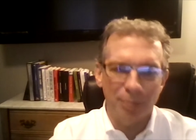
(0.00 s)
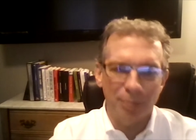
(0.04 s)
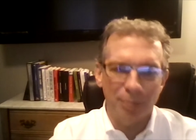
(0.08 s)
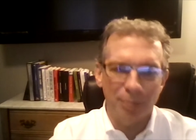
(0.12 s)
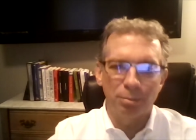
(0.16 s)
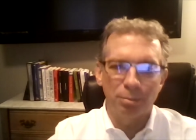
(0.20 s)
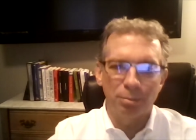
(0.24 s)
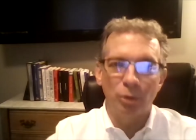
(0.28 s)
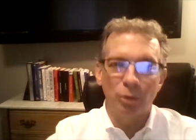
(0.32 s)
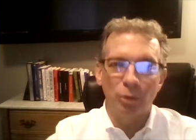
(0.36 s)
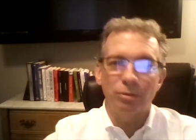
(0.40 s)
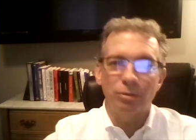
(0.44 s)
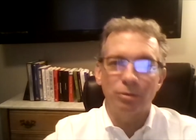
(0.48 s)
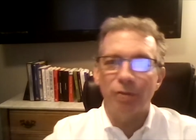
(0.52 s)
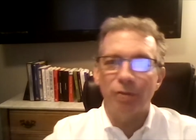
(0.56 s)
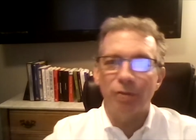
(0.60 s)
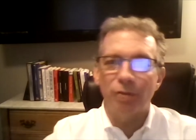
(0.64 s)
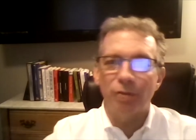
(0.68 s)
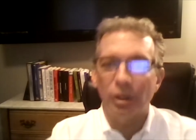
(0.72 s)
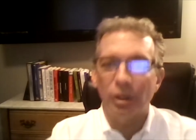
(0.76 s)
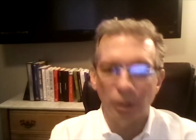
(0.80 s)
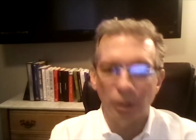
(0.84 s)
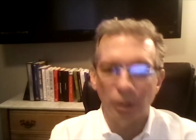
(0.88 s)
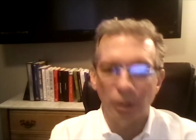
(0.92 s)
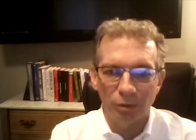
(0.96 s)

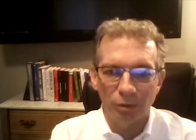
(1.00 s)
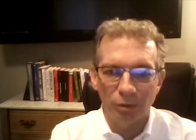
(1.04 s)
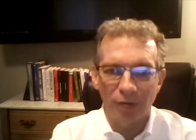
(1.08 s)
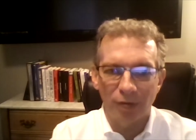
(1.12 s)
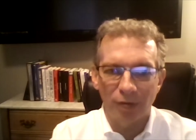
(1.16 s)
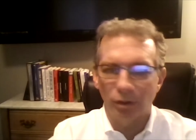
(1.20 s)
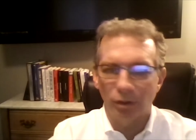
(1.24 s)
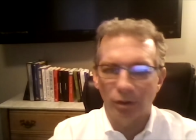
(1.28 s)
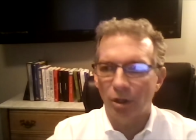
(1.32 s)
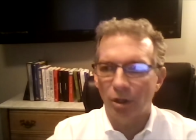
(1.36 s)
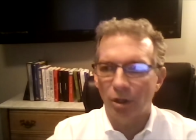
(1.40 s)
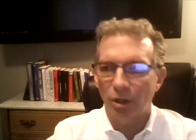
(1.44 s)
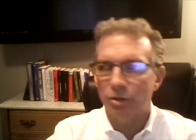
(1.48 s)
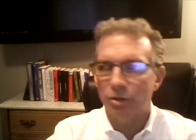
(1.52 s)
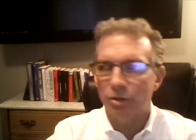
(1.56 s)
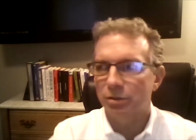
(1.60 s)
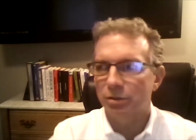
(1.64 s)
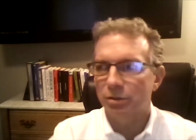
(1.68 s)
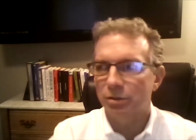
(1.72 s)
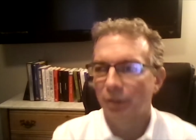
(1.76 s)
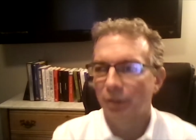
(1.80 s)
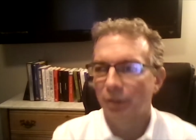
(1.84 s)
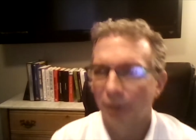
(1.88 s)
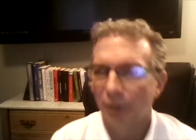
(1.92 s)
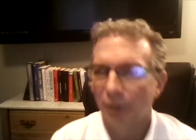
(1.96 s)
portfolio never lost
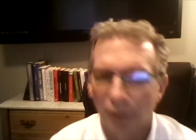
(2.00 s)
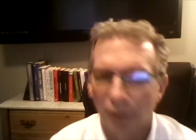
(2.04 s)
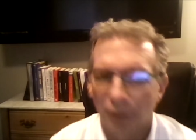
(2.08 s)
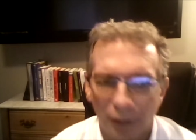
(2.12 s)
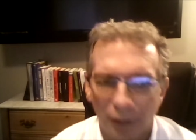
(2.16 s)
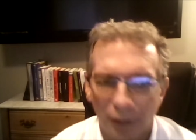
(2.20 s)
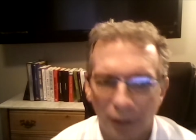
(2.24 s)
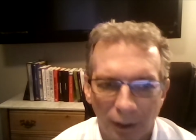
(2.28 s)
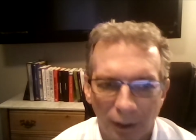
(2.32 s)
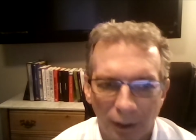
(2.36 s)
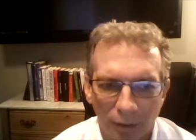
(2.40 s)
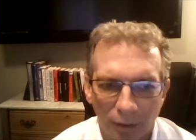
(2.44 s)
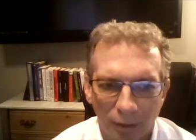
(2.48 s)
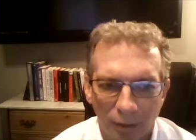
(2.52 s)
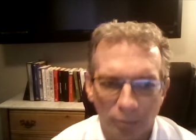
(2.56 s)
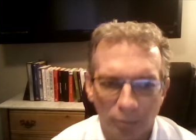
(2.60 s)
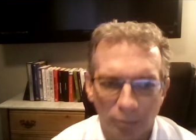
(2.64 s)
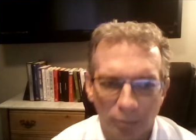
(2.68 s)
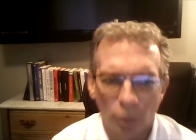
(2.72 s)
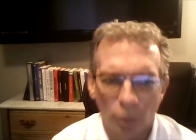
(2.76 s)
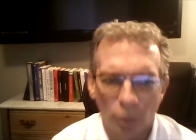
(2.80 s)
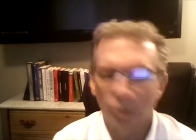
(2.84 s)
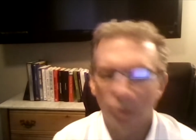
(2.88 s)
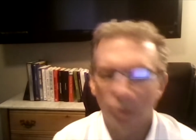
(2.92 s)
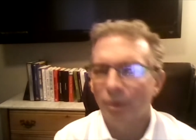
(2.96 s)

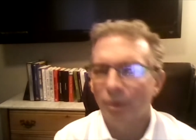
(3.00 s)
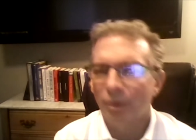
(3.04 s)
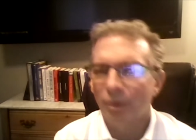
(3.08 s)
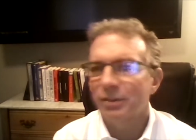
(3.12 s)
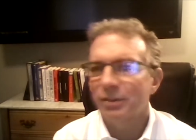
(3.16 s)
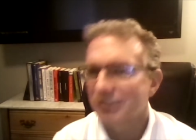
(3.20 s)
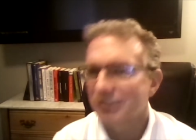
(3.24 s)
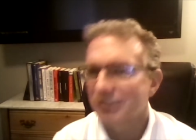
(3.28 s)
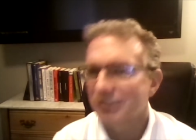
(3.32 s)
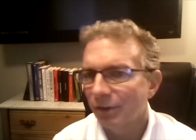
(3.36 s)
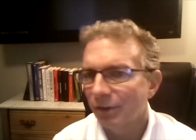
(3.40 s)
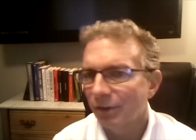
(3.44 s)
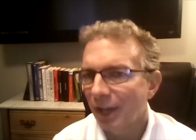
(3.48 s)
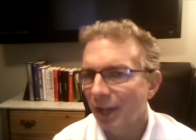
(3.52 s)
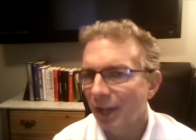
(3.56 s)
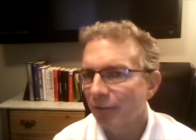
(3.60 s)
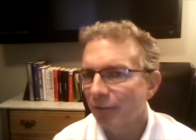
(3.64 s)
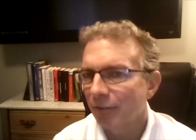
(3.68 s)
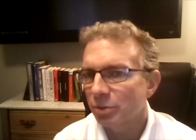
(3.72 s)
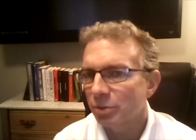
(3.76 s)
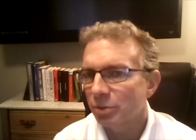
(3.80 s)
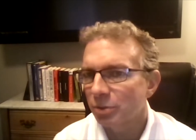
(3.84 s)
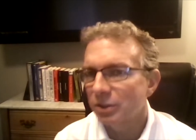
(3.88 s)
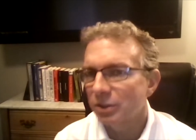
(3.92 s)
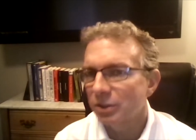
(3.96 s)
more than roughly
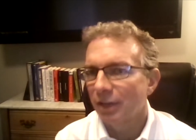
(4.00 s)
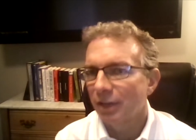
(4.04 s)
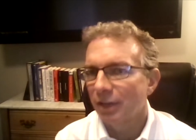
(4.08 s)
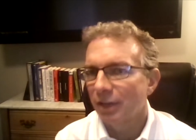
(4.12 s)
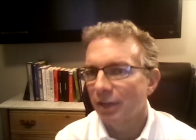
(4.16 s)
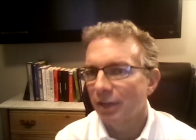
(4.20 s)
7.5%.